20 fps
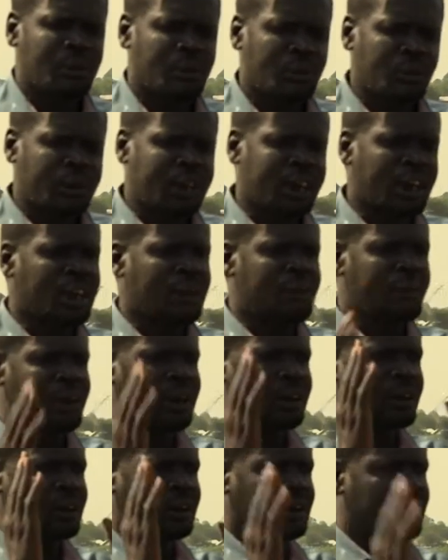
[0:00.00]
we take it back
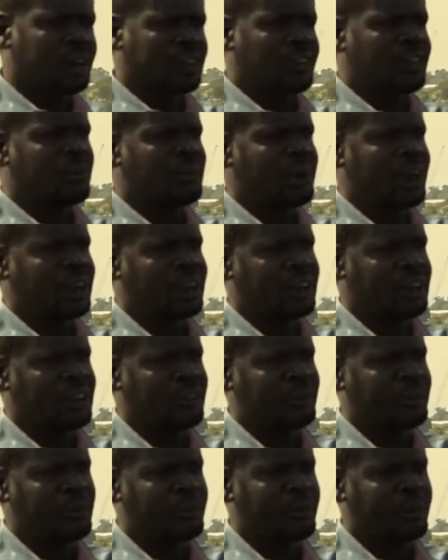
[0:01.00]
the same like it is
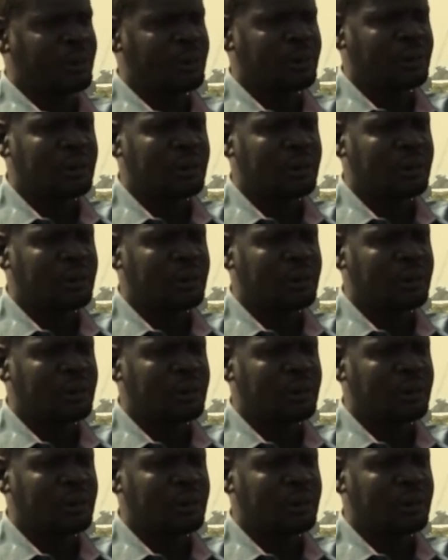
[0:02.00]
before,